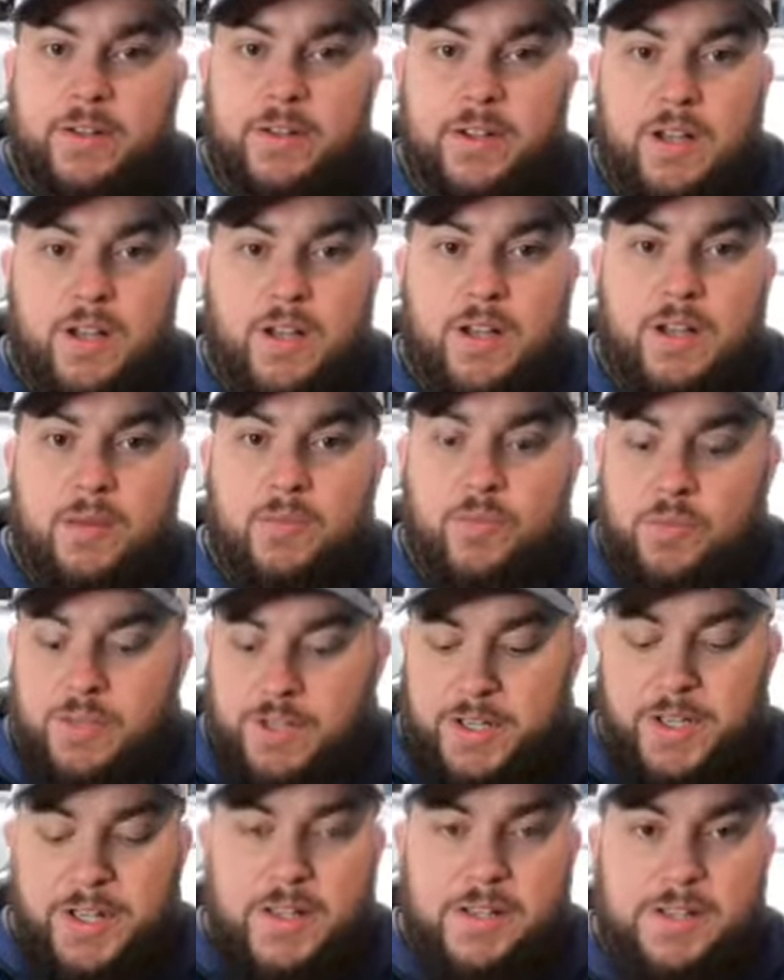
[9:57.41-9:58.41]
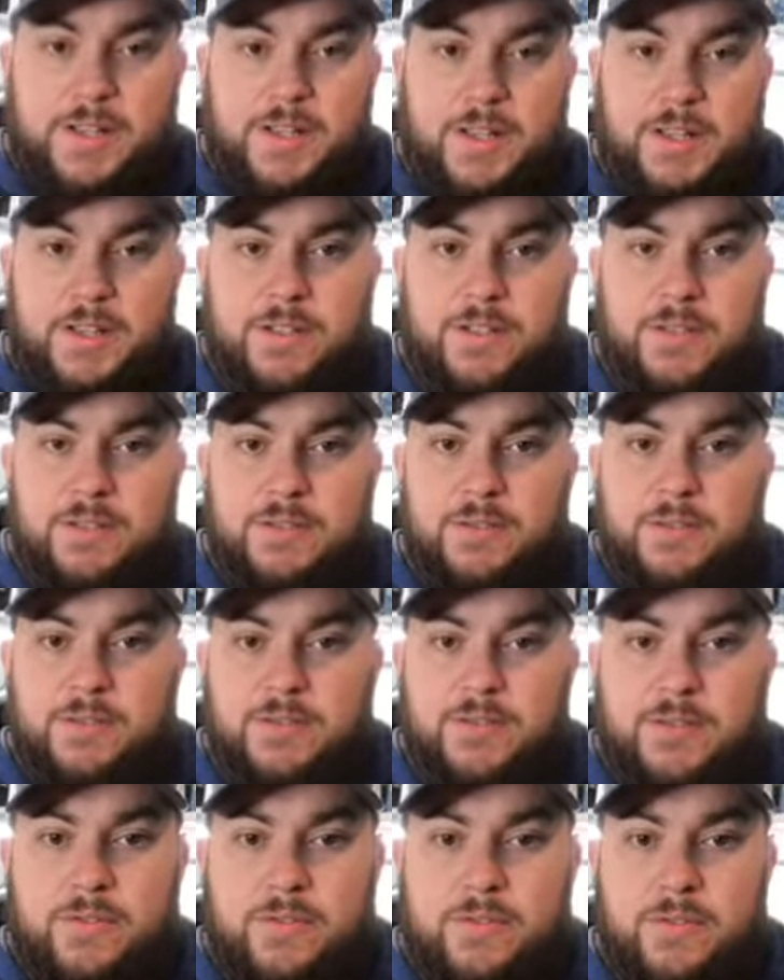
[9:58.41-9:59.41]
What do you guys like to
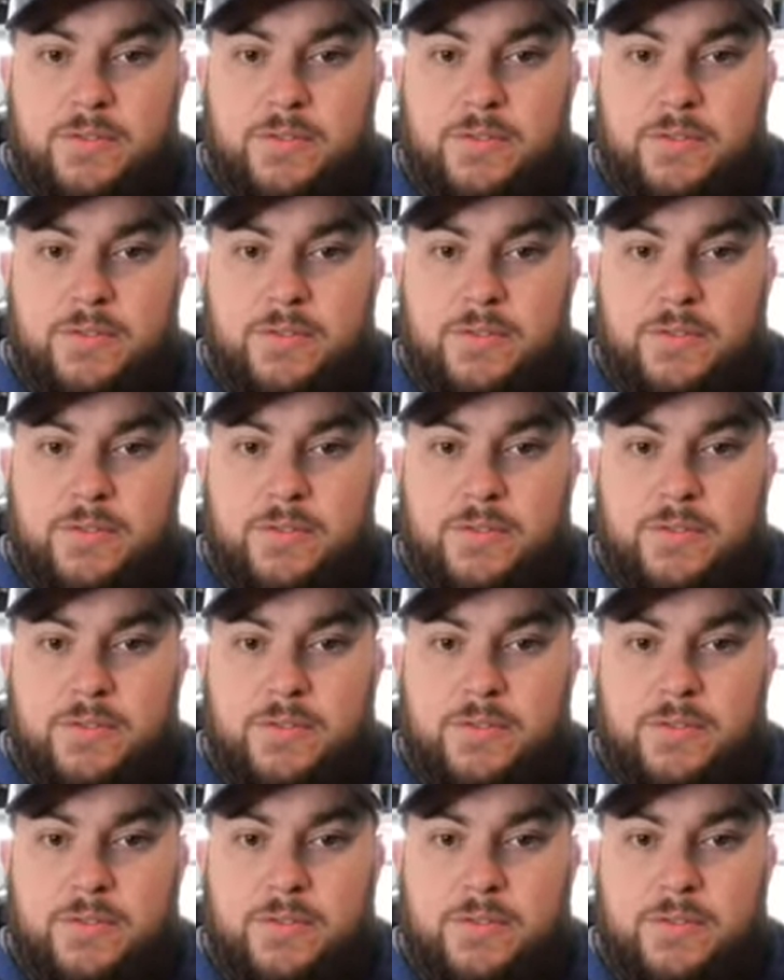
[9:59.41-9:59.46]
use?